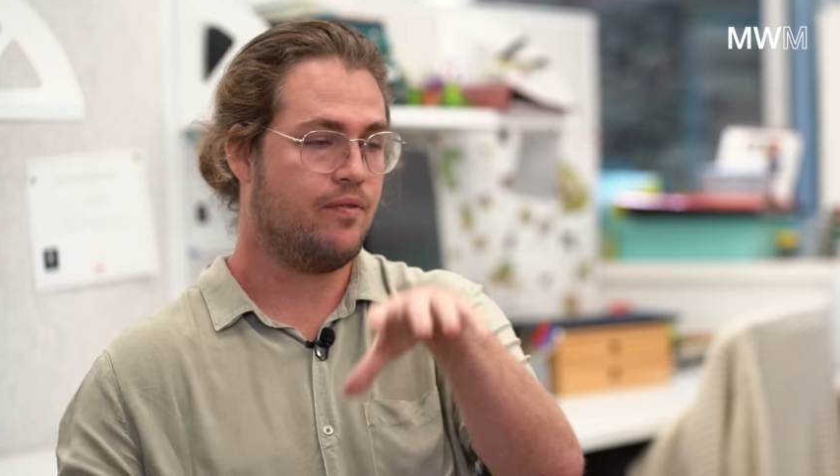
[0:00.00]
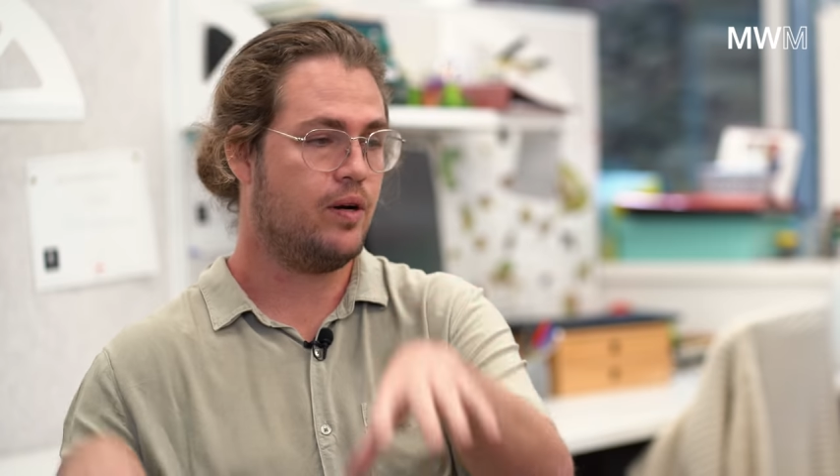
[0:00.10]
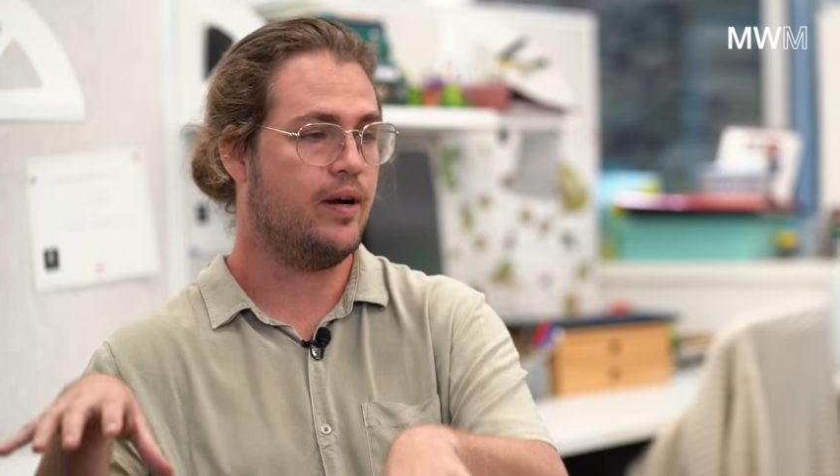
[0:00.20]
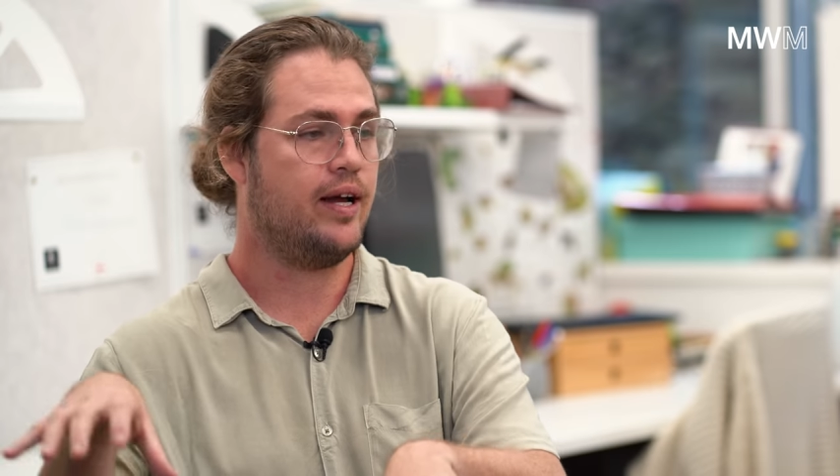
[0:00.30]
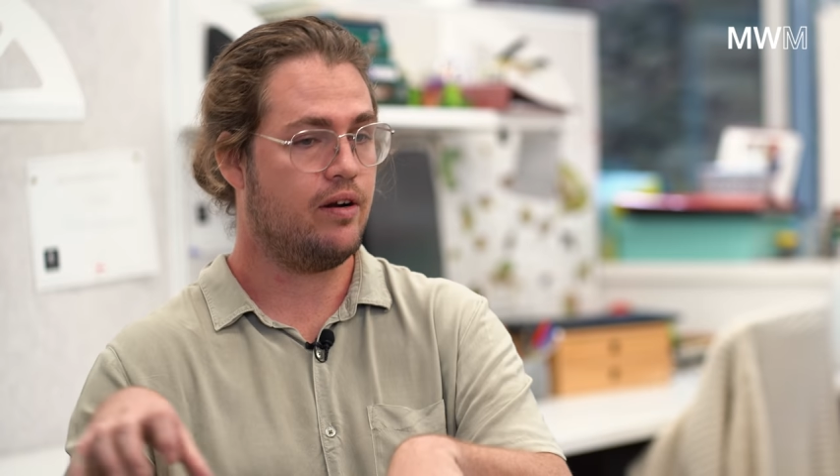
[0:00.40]

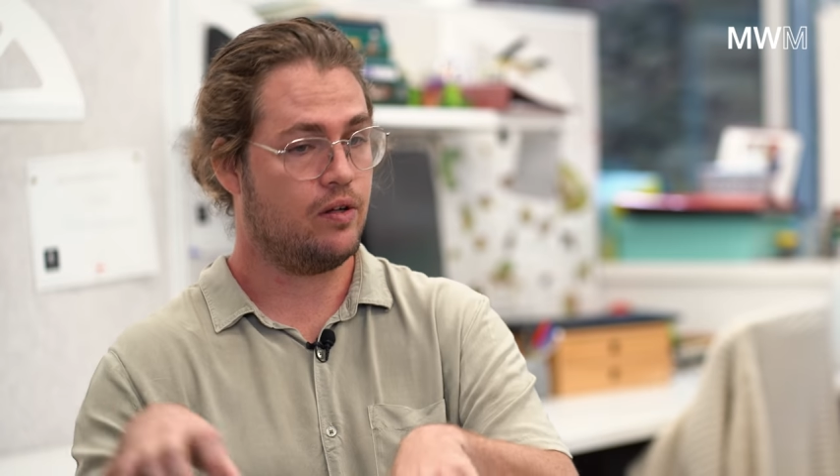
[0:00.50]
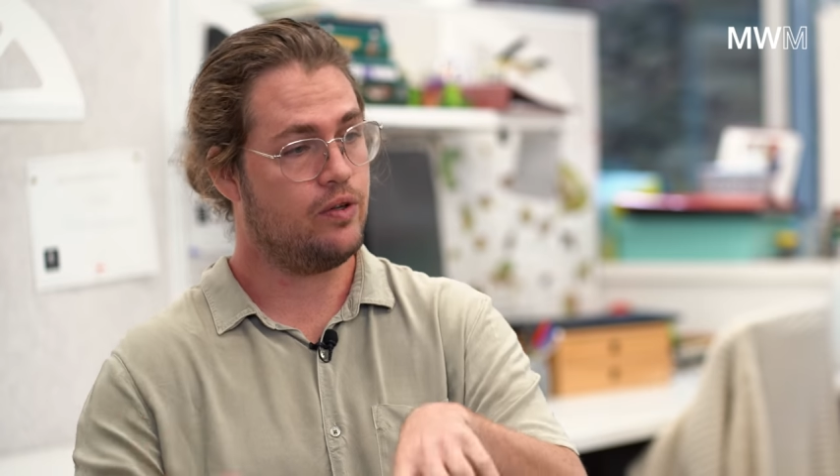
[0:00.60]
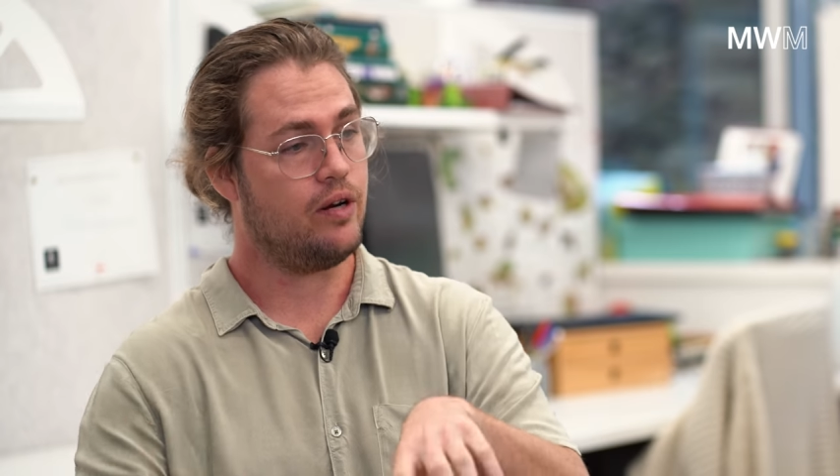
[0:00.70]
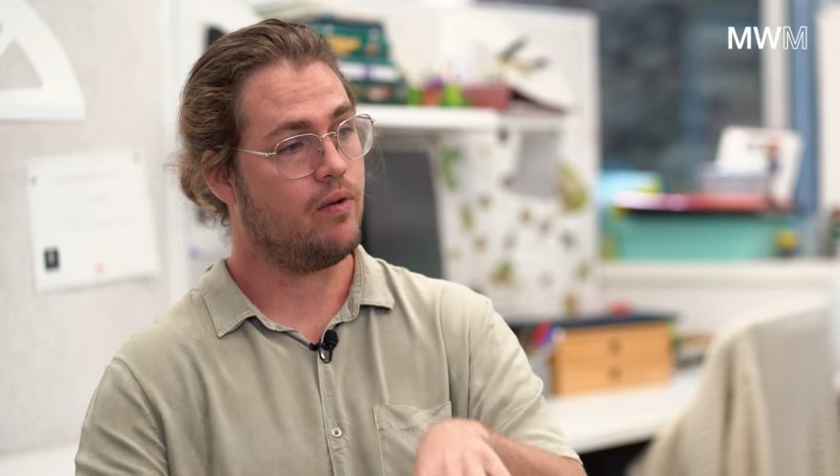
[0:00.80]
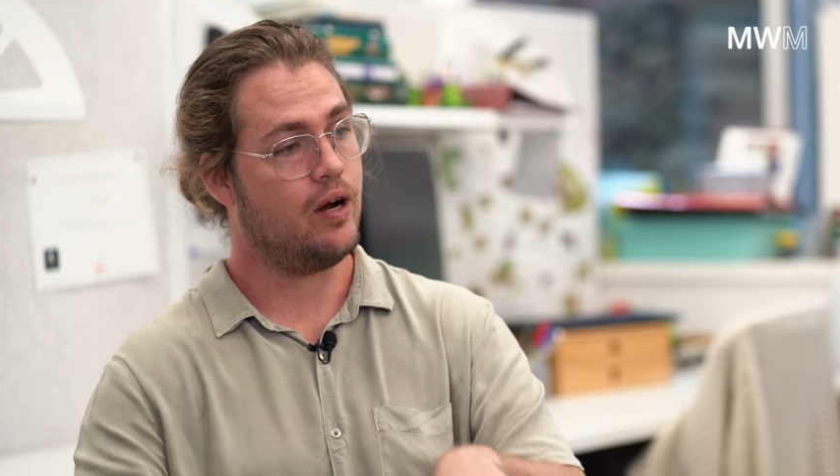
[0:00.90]
everywhere,
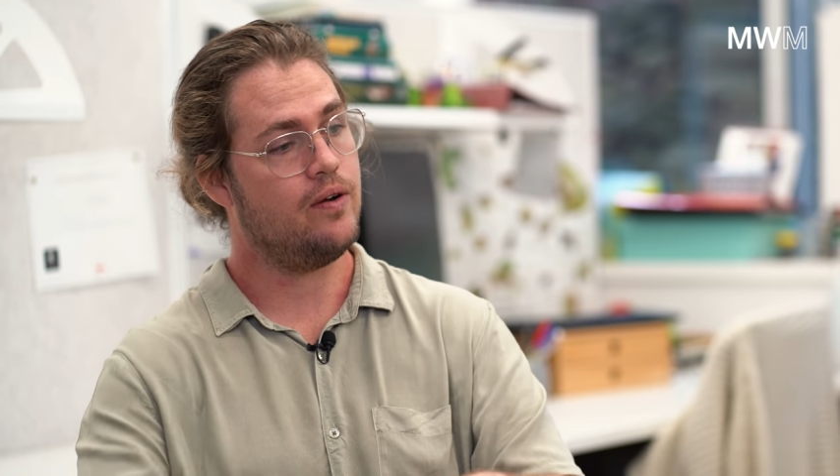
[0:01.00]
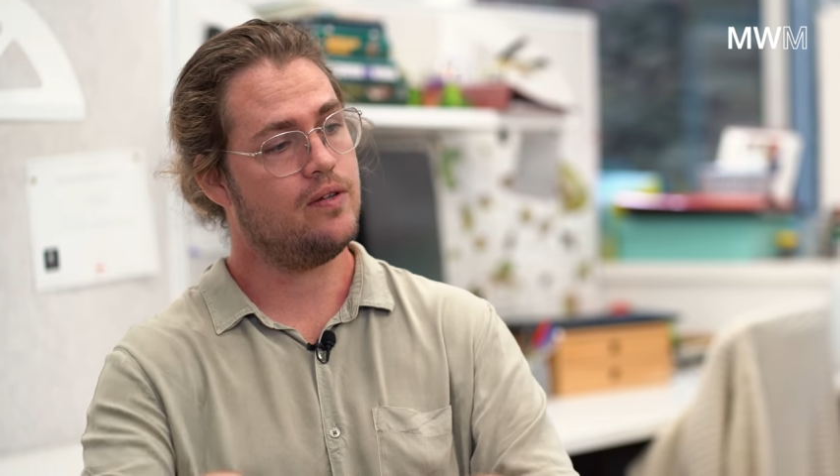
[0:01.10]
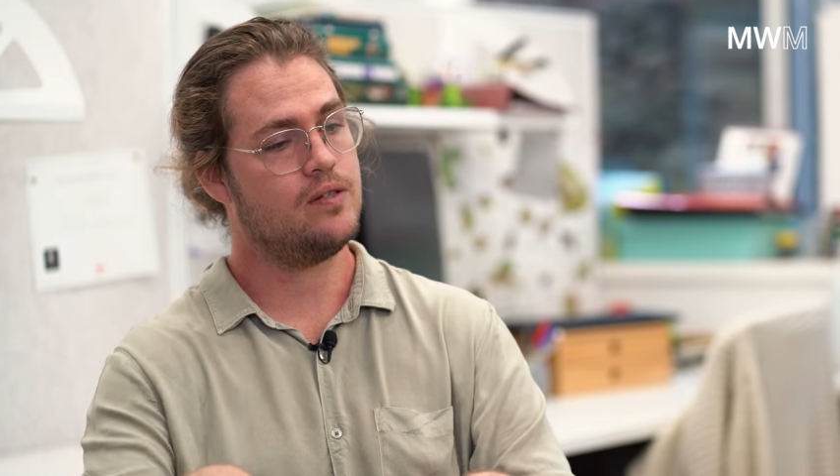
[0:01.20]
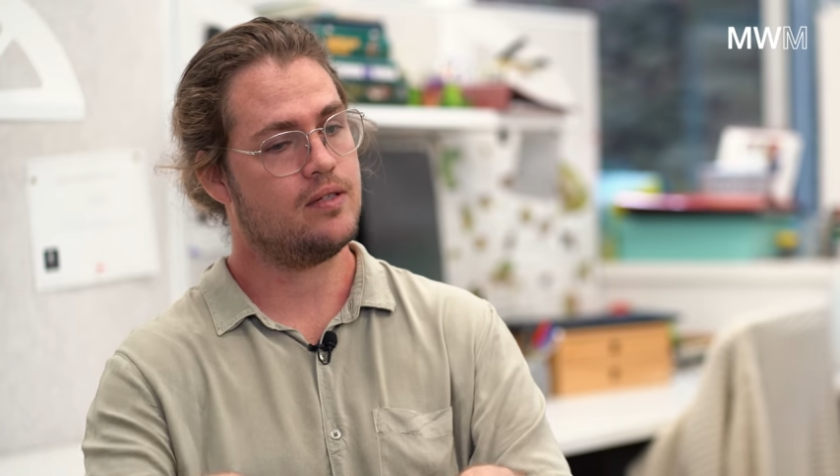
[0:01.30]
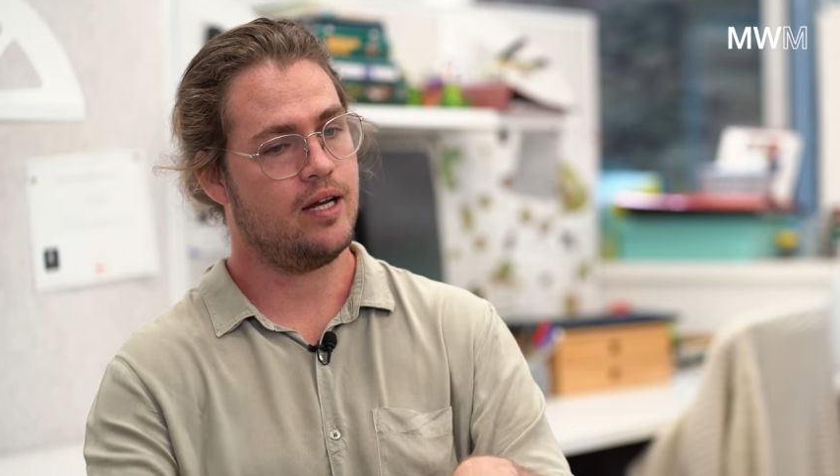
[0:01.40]
including
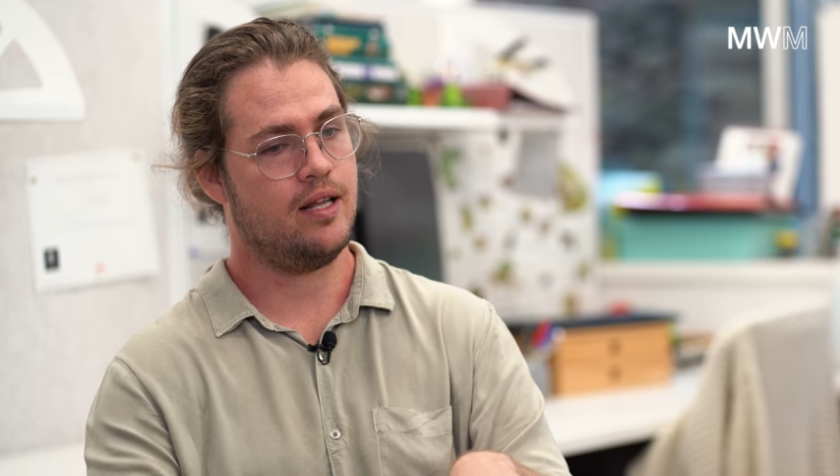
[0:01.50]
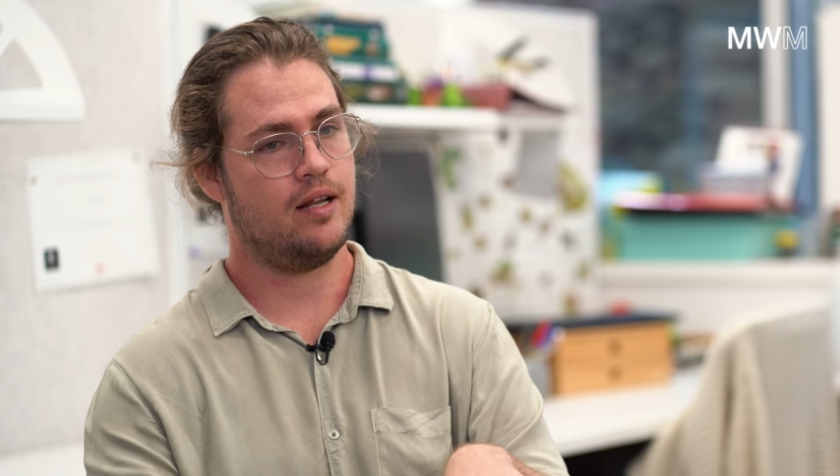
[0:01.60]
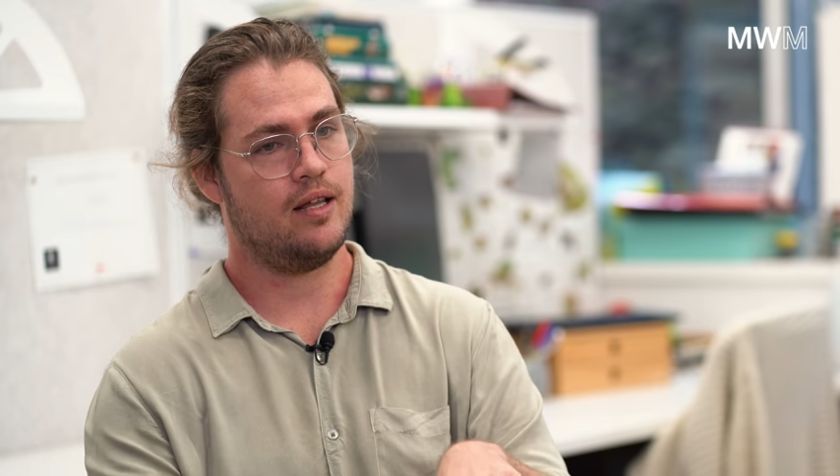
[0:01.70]
roads, and,